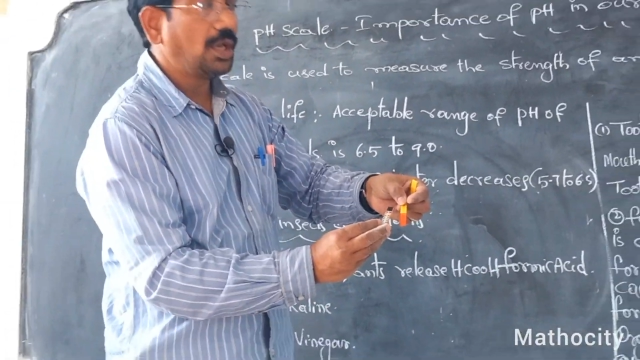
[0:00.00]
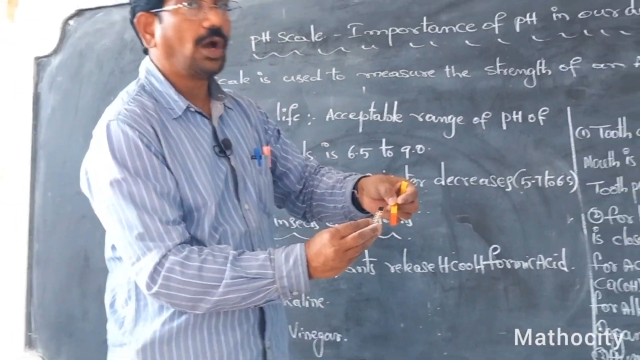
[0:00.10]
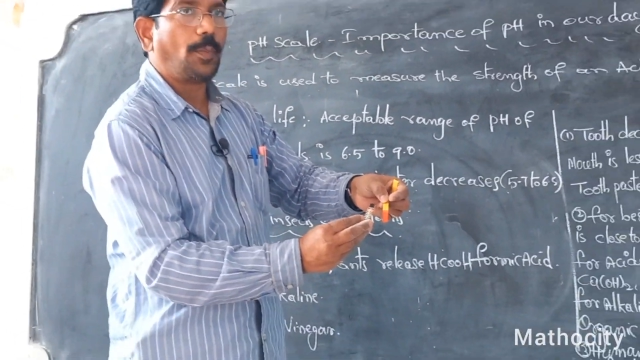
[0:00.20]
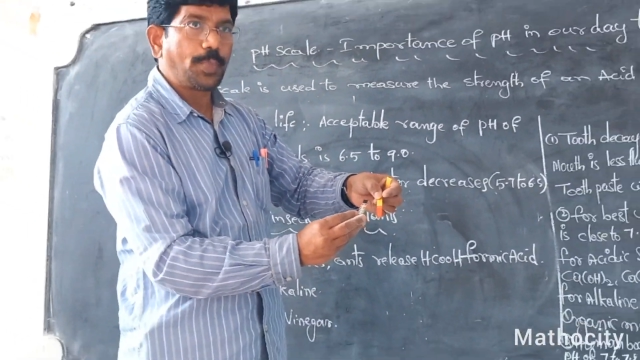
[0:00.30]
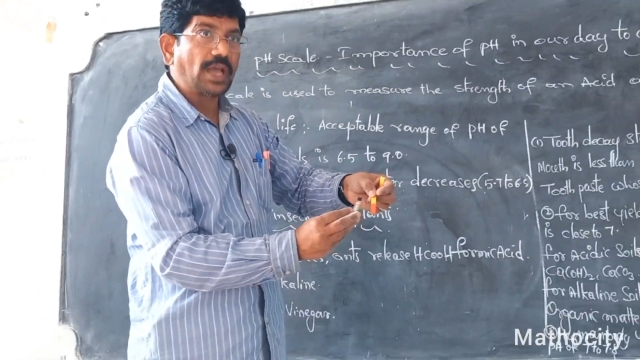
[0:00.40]

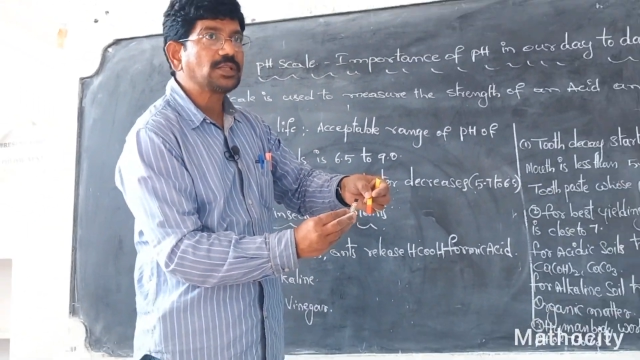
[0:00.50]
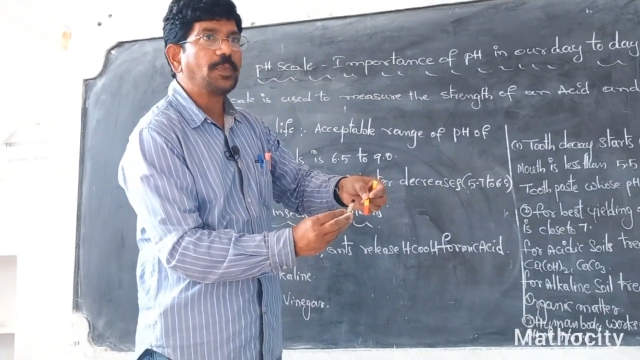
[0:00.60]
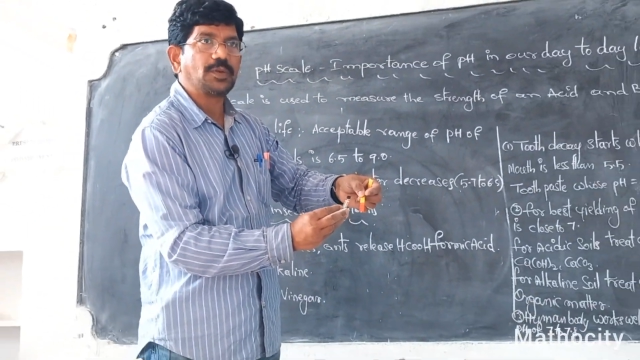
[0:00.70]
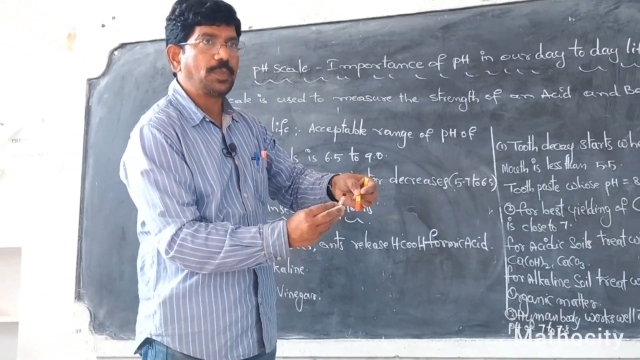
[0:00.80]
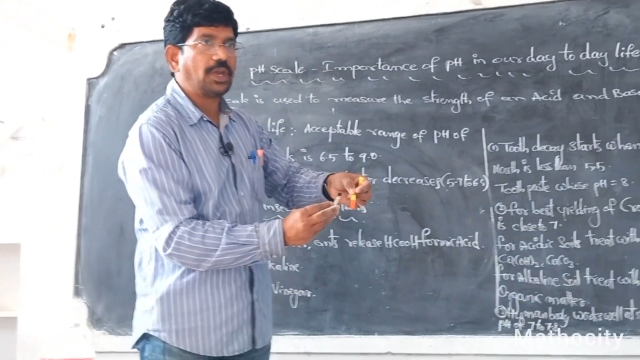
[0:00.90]

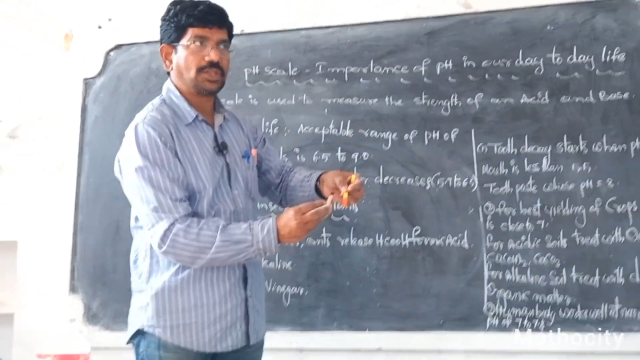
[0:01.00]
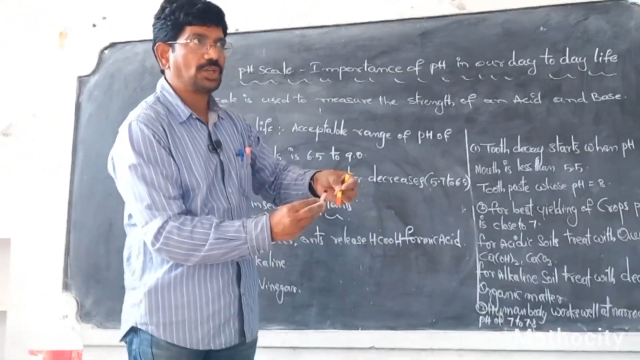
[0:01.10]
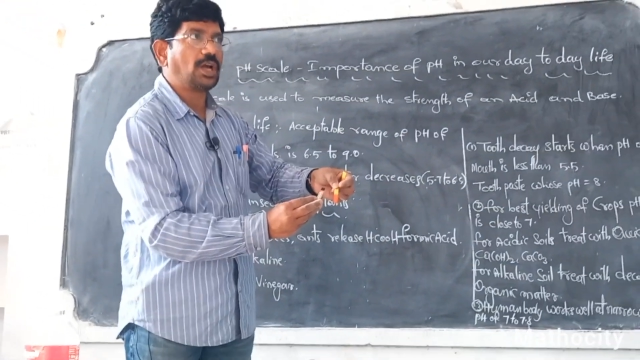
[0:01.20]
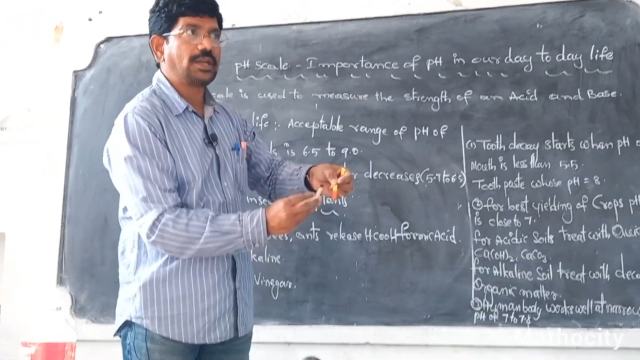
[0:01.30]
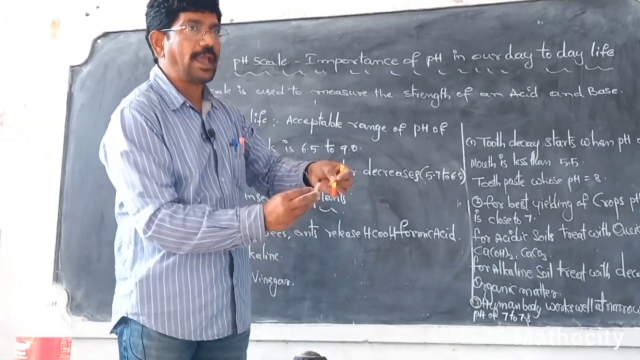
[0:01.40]
Approximate pH,
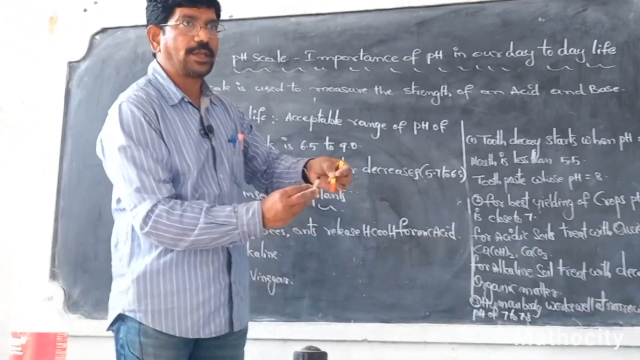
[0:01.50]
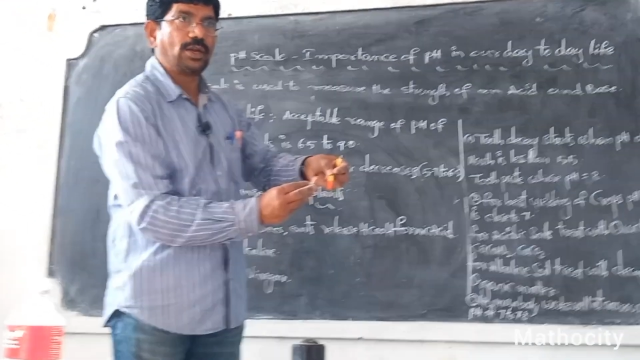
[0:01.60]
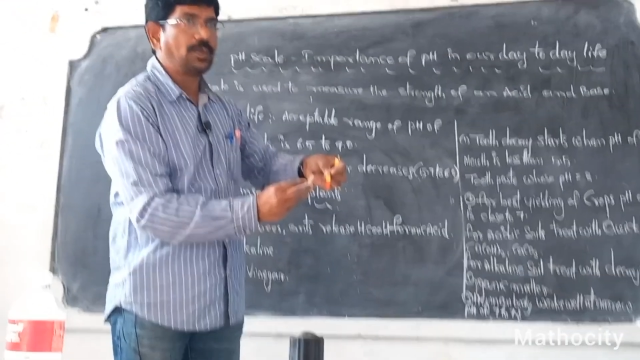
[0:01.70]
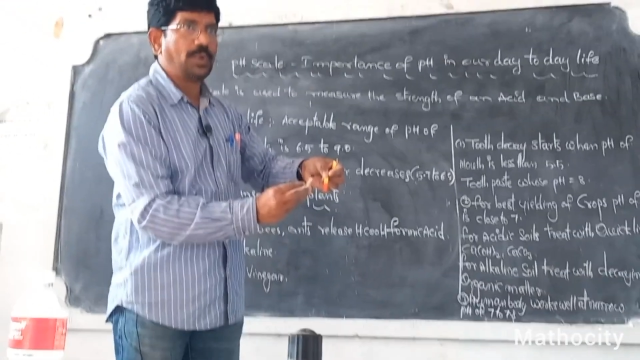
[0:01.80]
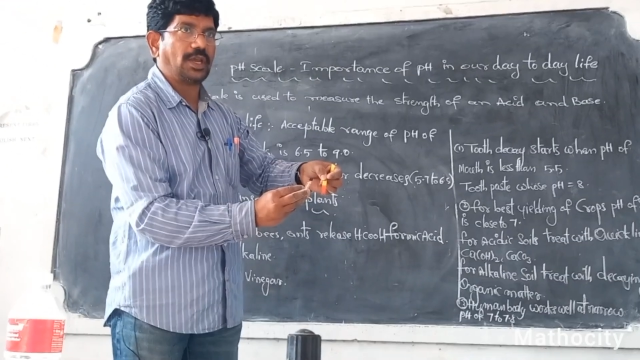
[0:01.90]
not
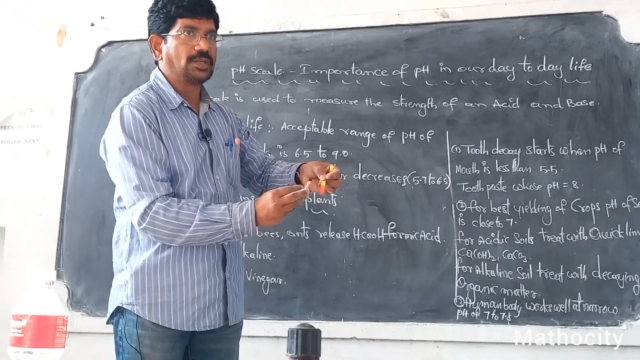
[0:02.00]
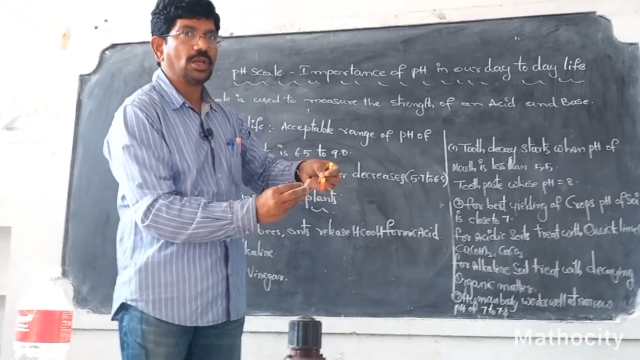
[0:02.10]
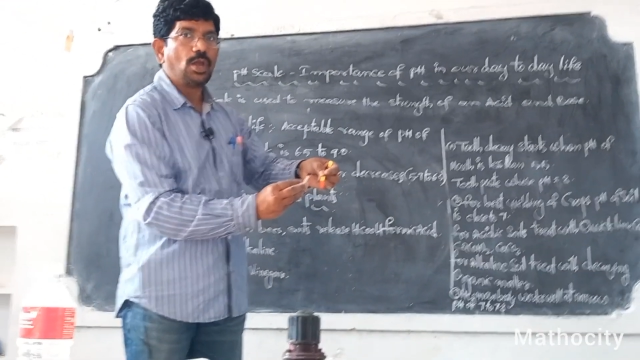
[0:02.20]
accurate pH.